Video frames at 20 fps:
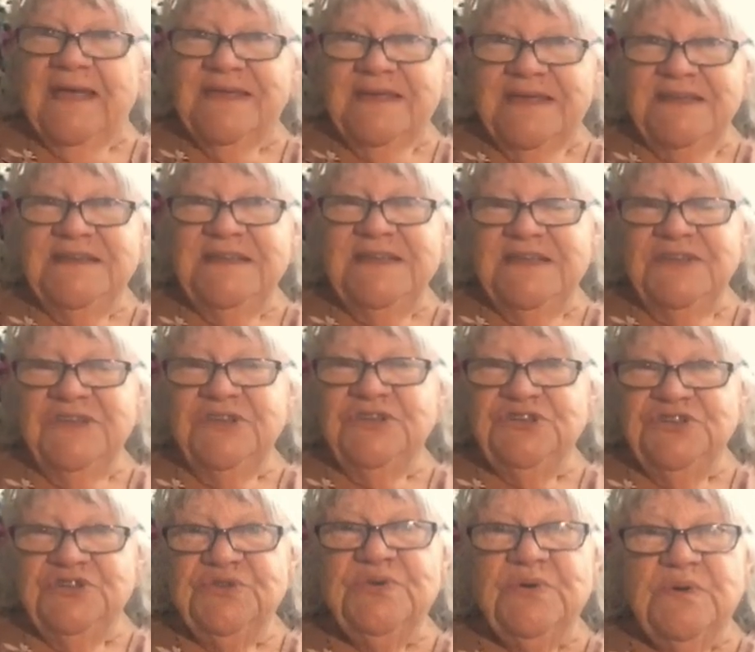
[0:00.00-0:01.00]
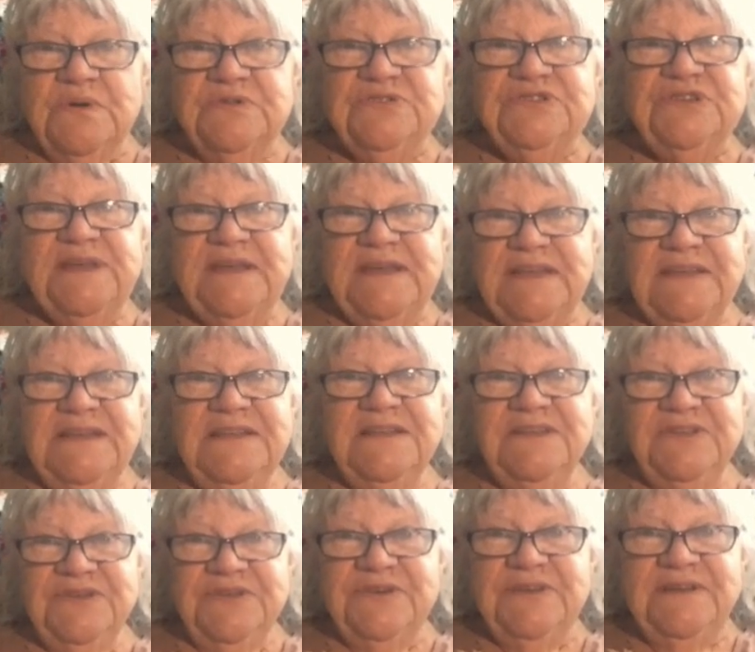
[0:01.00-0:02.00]
I continued to crochet a
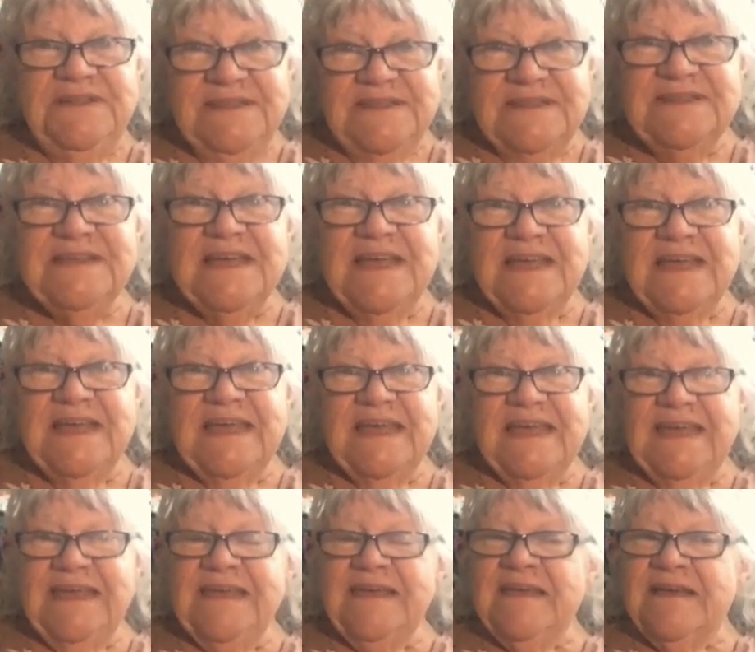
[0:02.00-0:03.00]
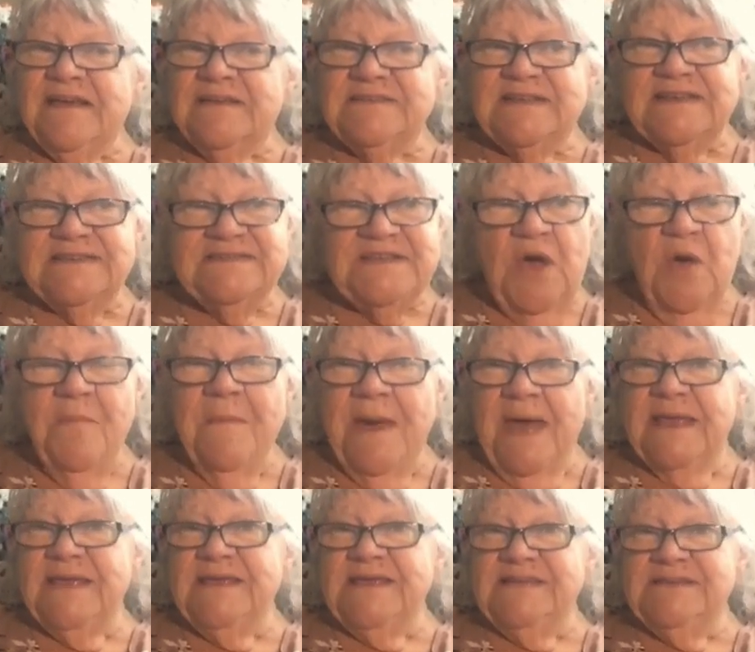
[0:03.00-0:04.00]
little during the day because I saw
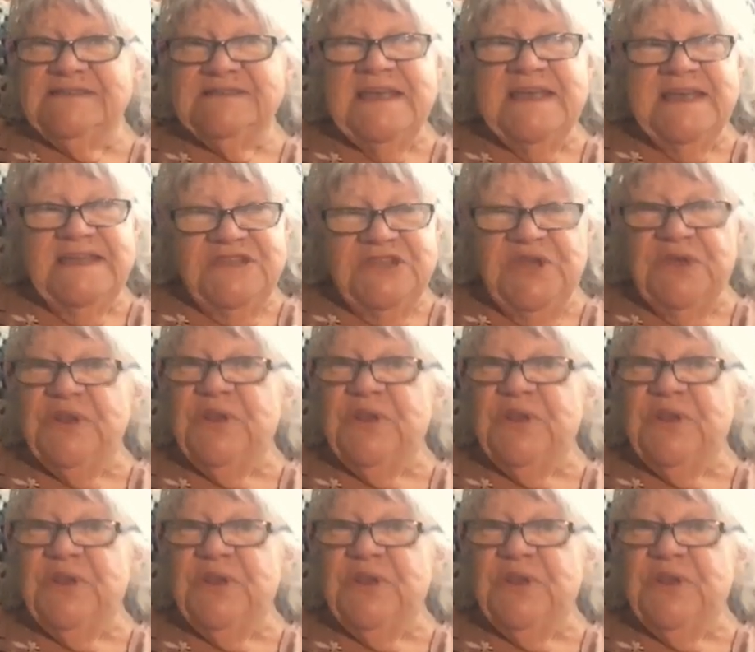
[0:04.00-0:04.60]
Mikey saying,